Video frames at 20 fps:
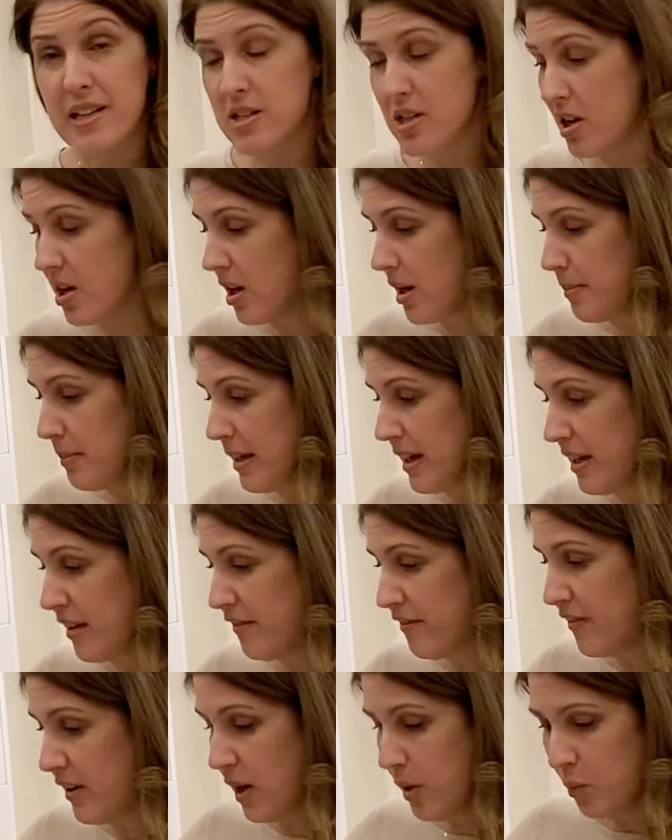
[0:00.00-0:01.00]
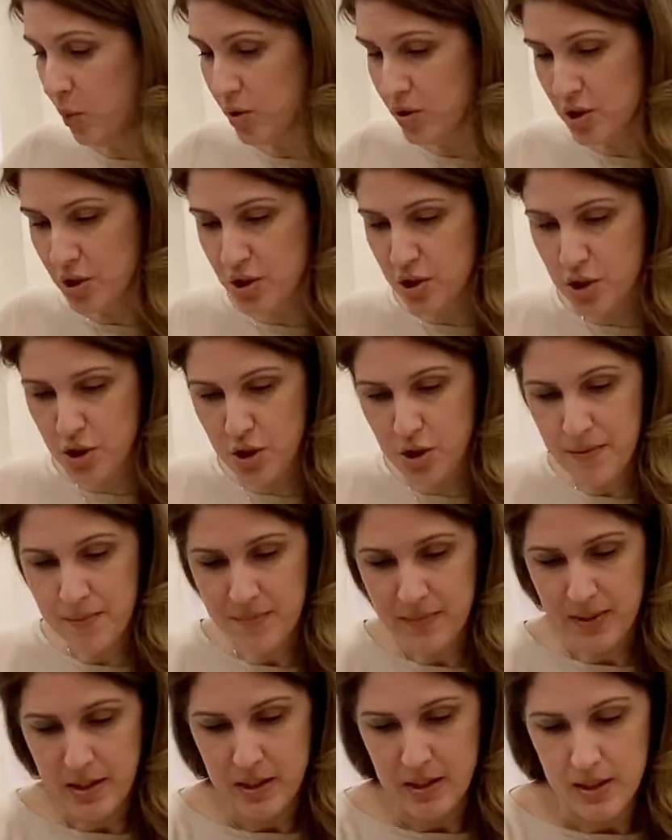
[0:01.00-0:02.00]
time if I wanted to.
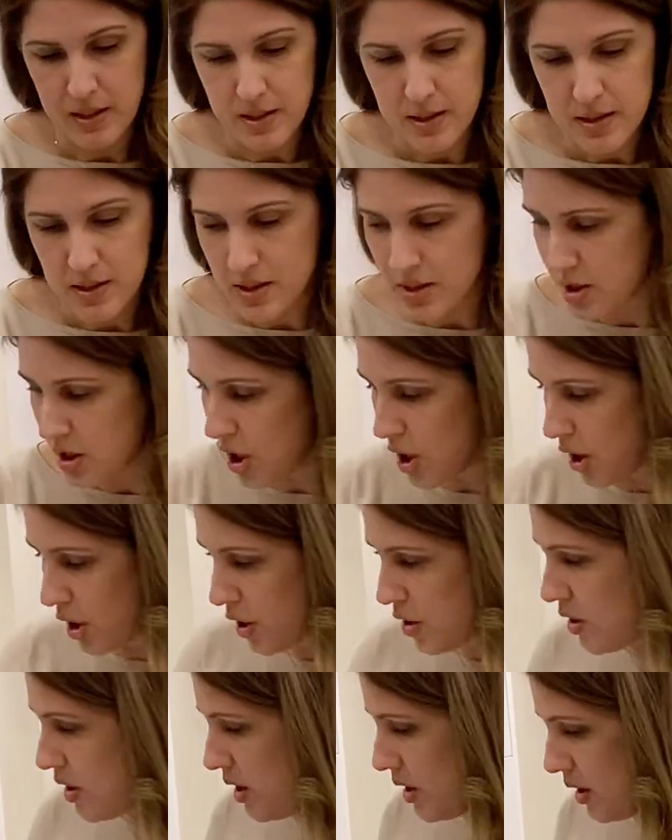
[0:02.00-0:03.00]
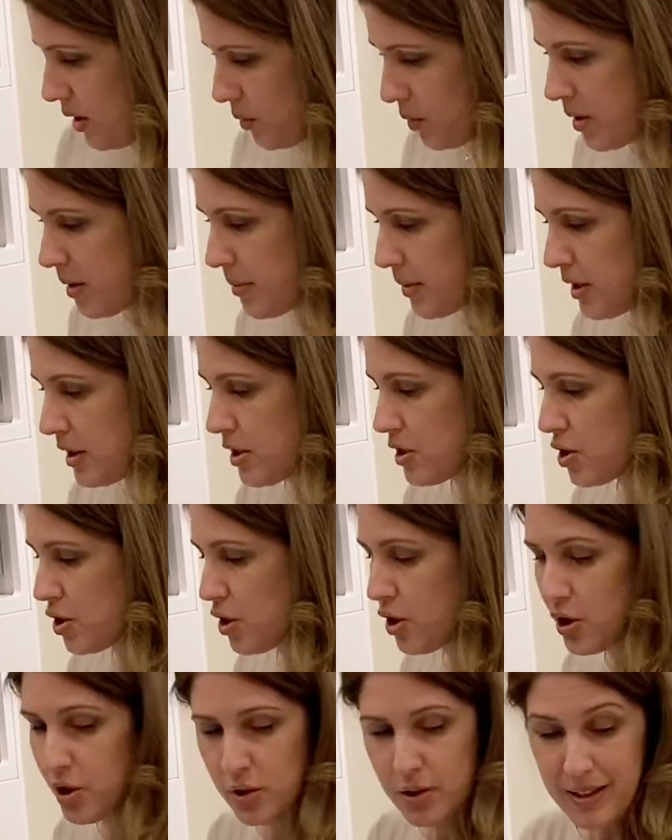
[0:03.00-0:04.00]
So what I'm going to
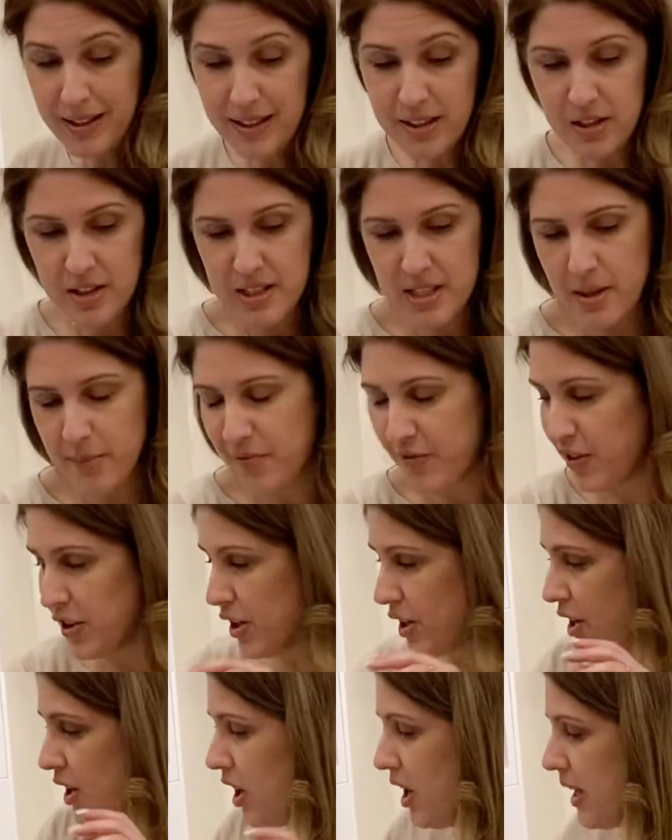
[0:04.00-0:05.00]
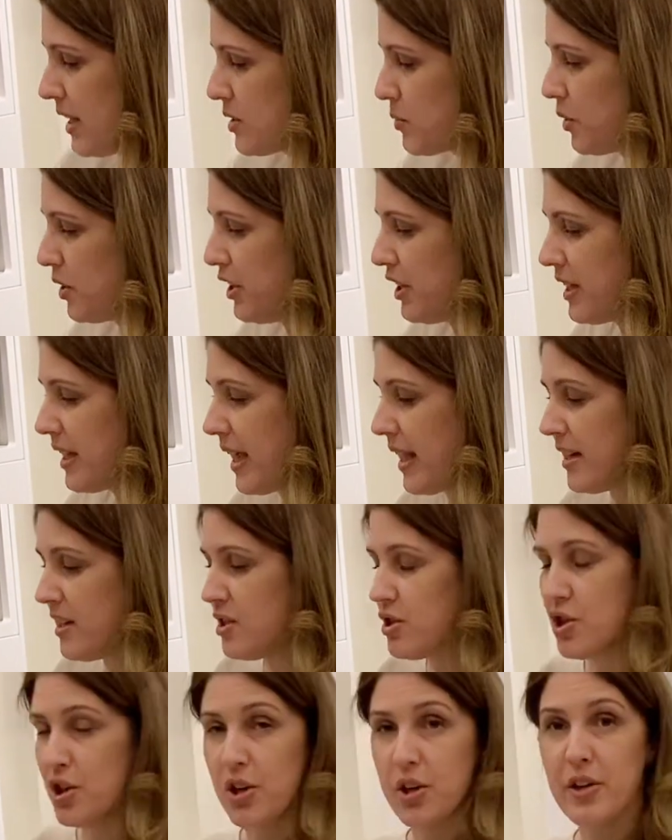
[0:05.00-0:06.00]
do, little tip for you guys, what you can
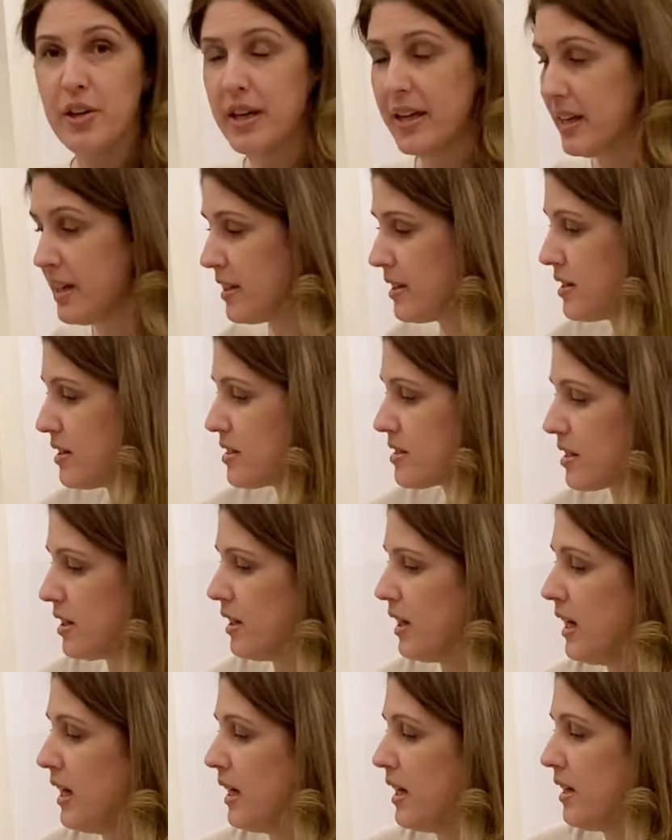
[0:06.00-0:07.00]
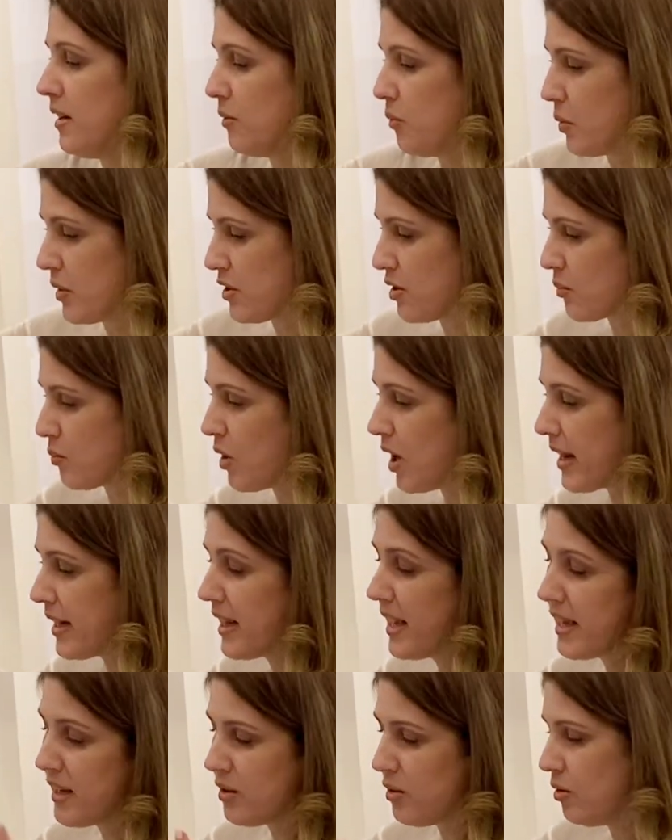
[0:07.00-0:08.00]
do is with your right
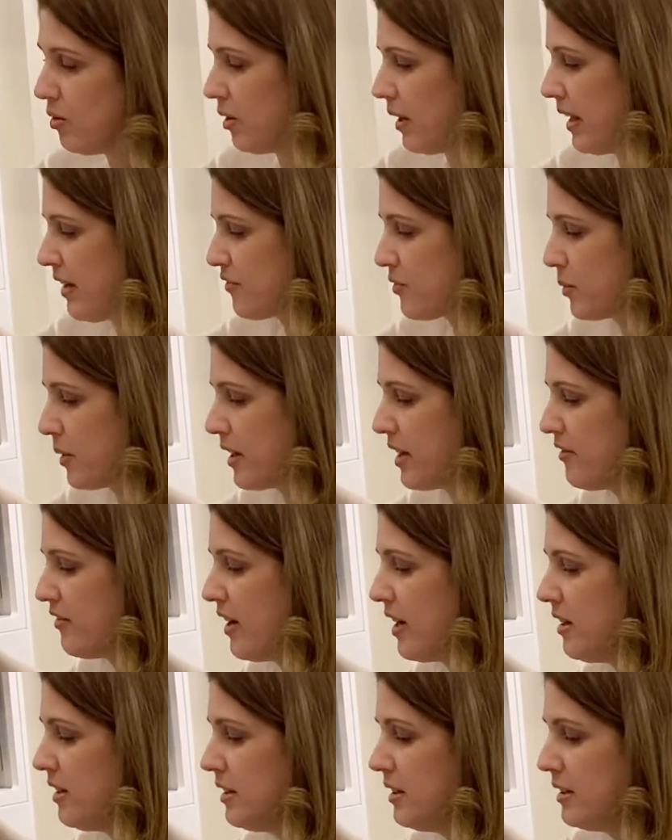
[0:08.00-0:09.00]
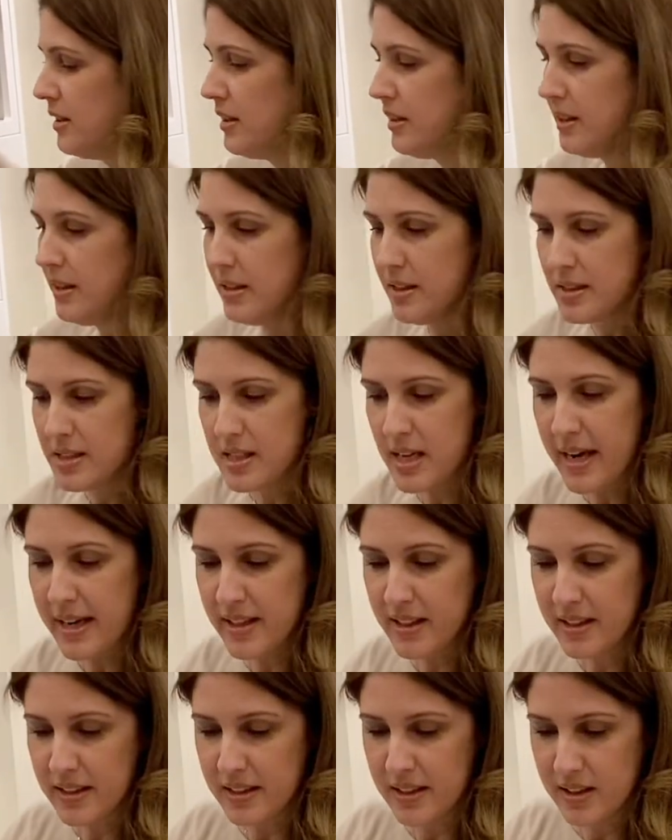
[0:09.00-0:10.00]
hand or left, whatever, take
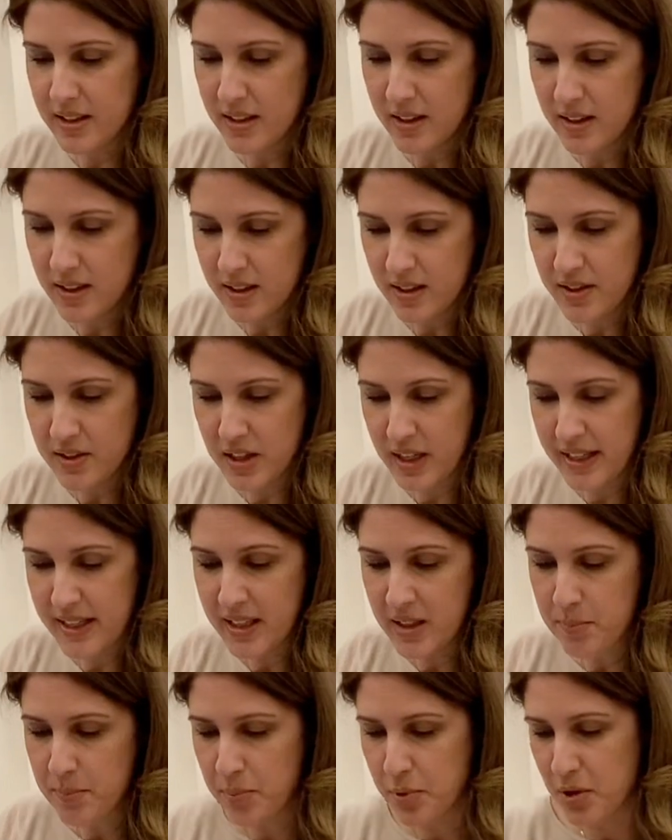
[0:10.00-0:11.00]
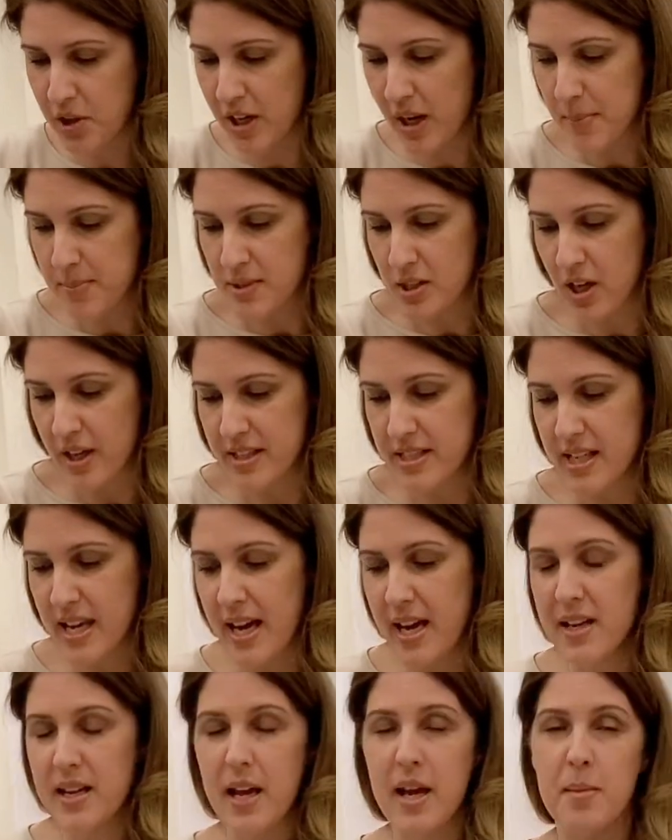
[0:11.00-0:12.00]
the lid, put it upside
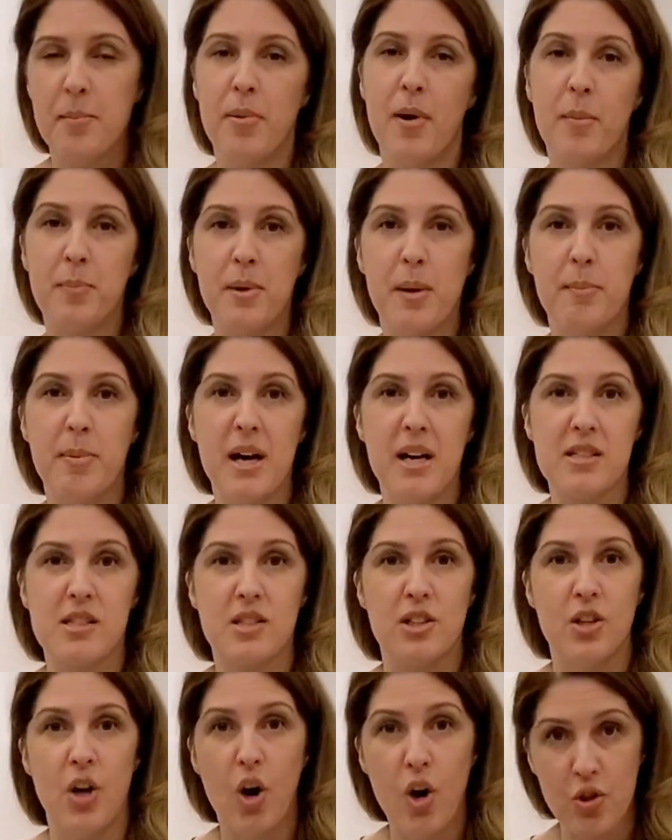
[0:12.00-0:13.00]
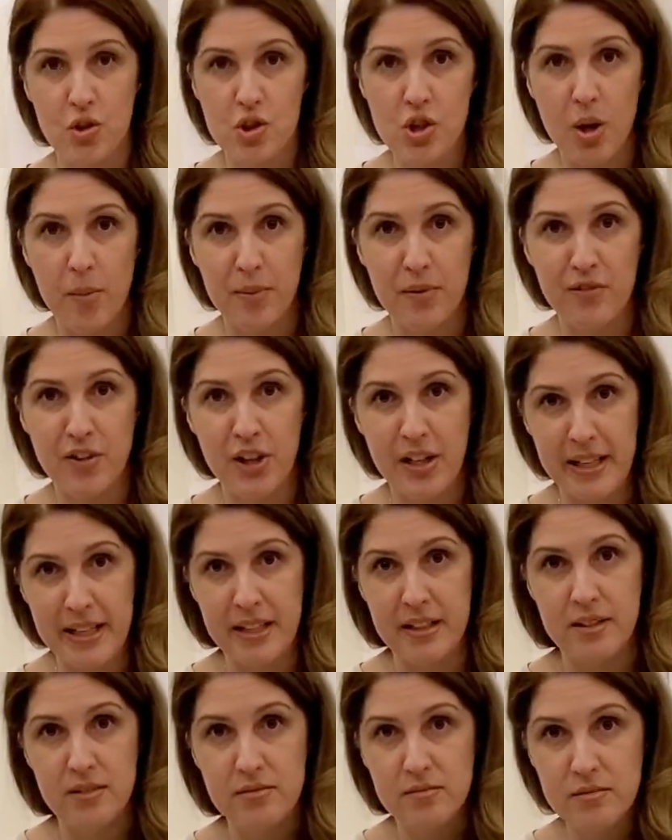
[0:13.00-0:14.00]
down and pop your basket on top of your
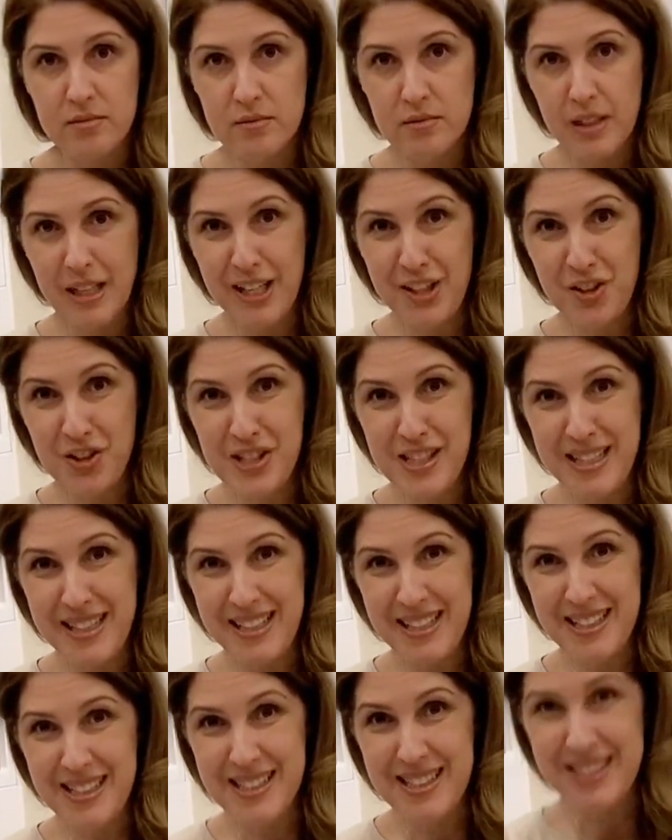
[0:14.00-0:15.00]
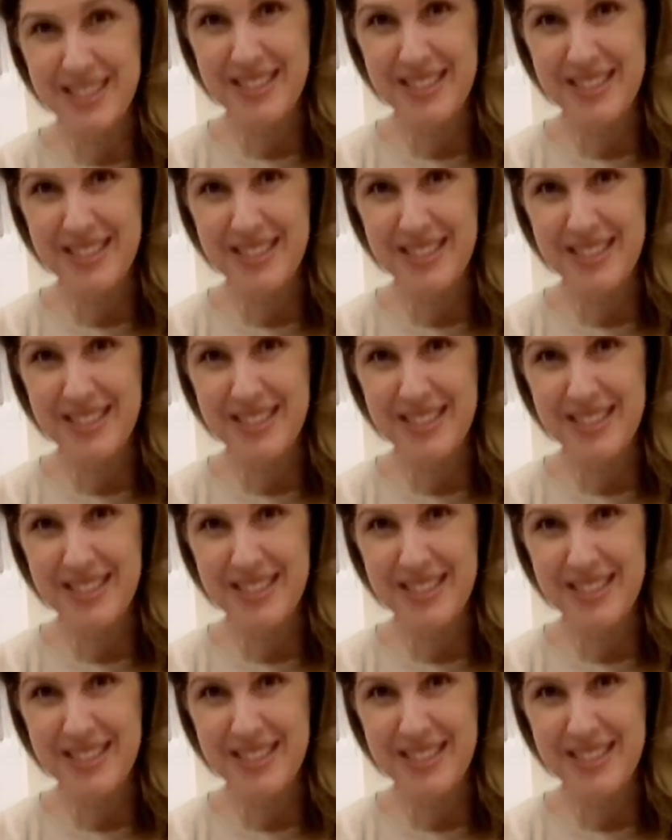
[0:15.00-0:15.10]
lid. Can you see this?